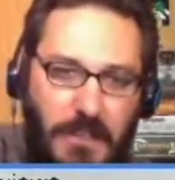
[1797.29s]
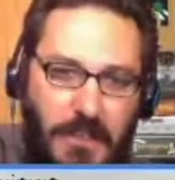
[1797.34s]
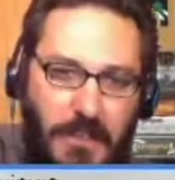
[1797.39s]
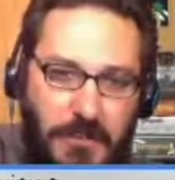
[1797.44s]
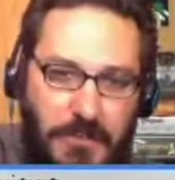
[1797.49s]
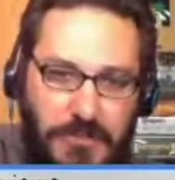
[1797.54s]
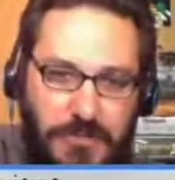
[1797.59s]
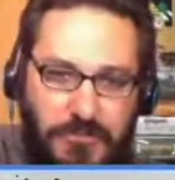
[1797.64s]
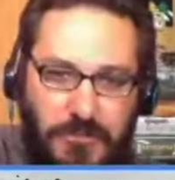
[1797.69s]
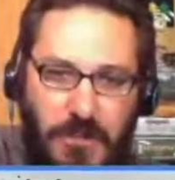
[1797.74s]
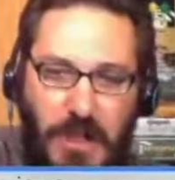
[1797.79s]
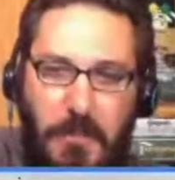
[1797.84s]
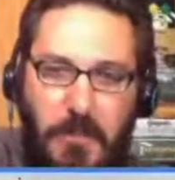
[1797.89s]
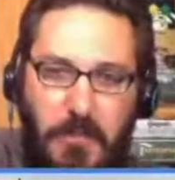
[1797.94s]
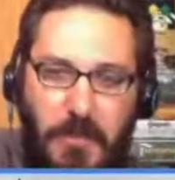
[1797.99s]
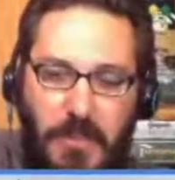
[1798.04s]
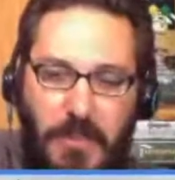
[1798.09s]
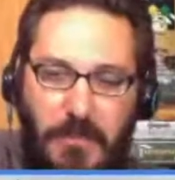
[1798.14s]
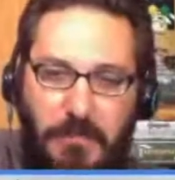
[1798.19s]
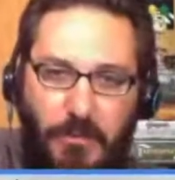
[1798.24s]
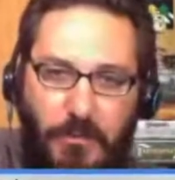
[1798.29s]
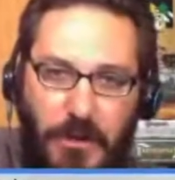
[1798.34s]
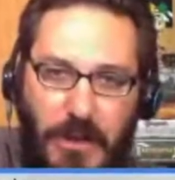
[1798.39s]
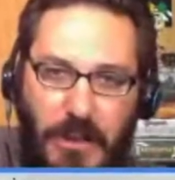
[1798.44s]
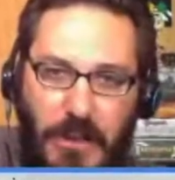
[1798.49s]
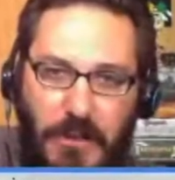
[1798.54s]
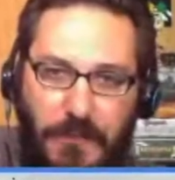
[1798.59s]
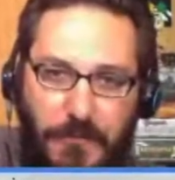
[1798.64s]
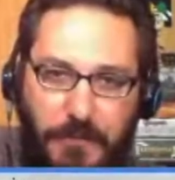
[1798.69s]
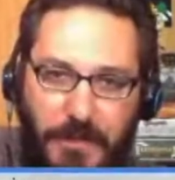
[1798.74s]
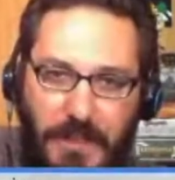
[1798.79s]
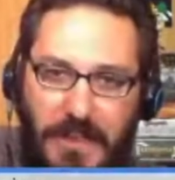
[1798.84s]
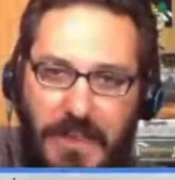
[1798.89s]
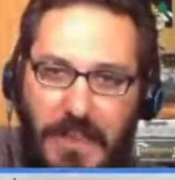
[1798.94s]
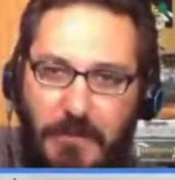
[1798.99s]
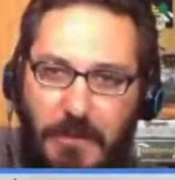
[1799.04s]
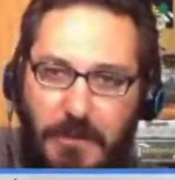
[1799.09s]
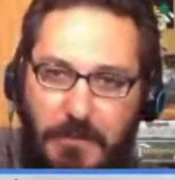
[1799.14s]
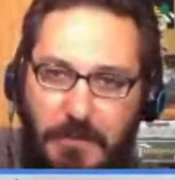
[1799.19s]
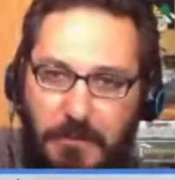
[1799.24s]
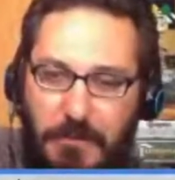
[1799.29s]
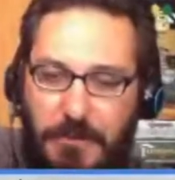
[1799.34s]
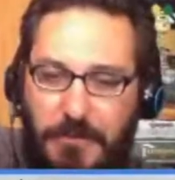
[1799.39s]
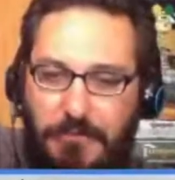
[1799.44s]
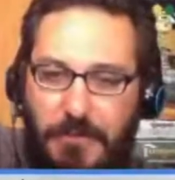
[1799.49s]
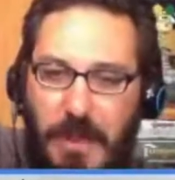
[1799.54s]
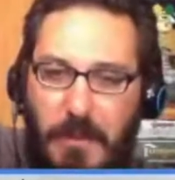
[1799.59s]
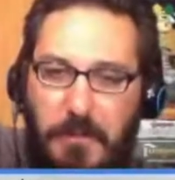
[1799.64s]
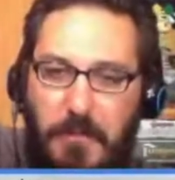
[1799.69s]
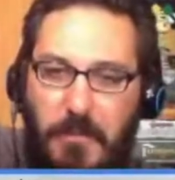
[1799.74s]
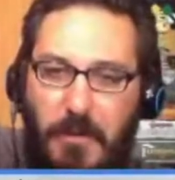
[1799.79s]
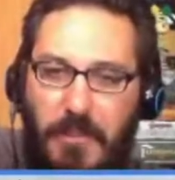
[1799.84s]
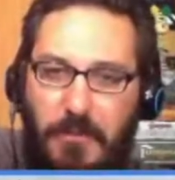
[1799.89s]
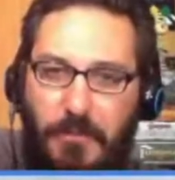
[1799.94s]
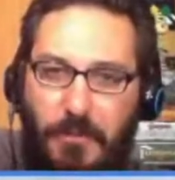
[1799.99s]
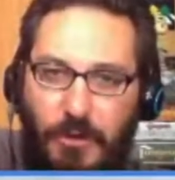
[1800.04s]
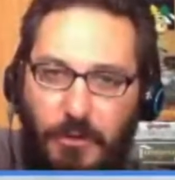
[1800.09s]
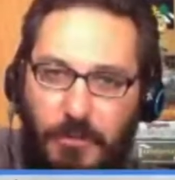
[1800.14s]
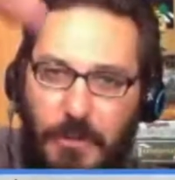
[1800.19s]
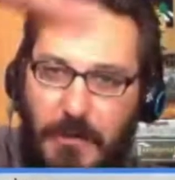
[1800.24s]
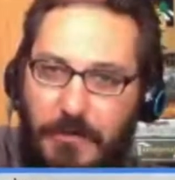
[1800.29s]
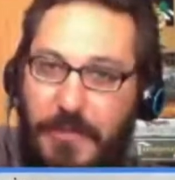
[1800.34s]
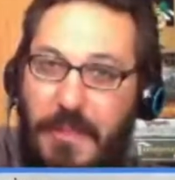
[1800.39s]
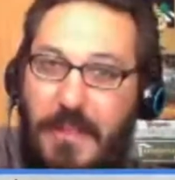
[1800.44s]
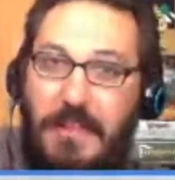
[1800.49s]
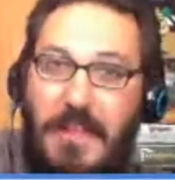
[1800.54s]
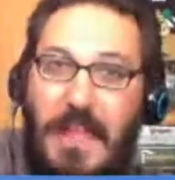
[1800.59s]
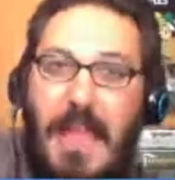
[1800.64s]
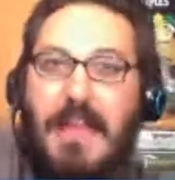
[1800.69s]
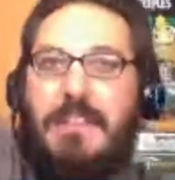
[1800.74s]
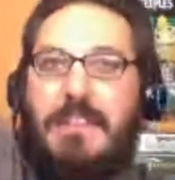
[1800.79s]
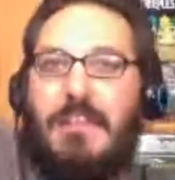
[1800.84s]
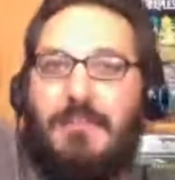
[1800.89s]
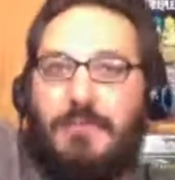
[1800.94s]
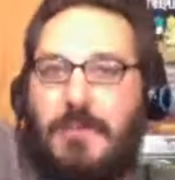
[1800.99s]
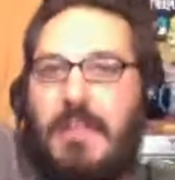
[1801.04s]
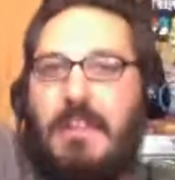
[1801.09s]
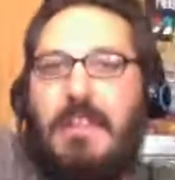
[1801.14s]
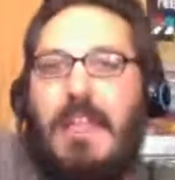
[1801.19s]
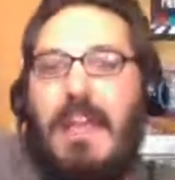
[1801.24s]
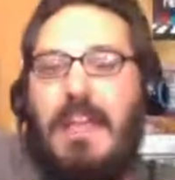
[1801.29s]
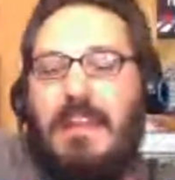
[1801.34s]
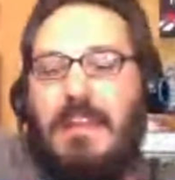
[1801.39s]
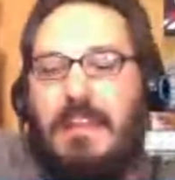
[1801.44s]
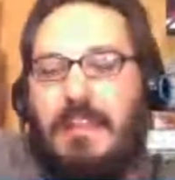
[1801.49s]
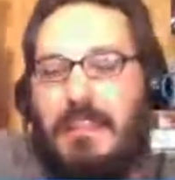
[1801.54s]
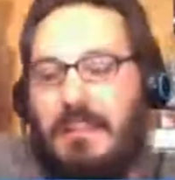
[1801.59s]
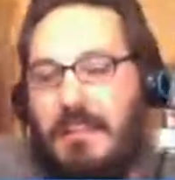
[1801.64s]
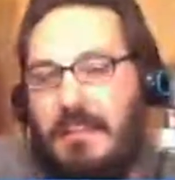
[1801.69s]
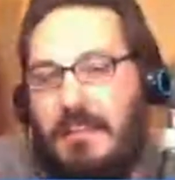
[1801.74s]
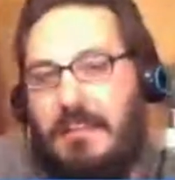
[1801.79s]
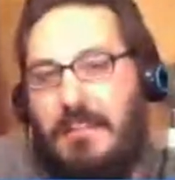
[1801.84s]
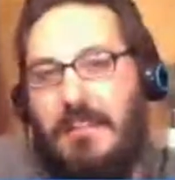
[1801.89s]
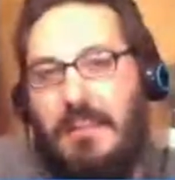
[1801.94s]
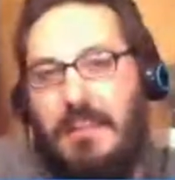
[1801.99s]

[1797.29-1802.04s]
You just drop them on the board. I don't know if you played that one, but where you drop them on the board, and wherever they land, that's where they landed in the